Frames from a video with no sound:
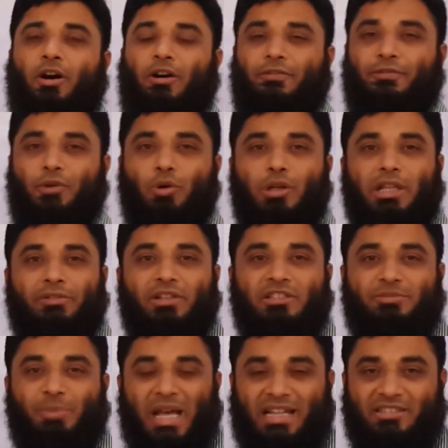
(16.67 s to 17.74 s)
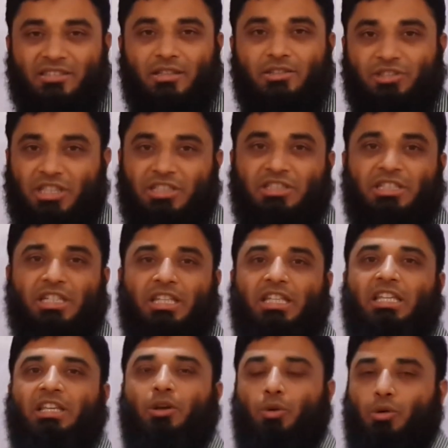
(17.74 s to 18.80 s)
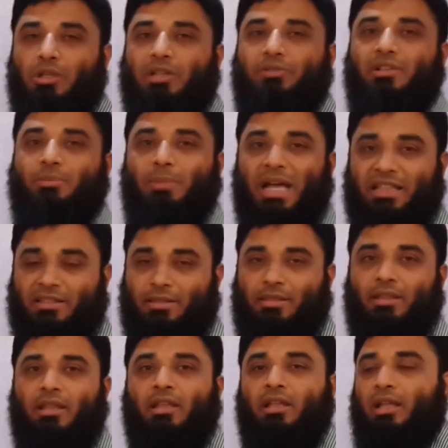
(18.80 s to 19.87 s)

of O-Levels Math, GCE O-Level Math.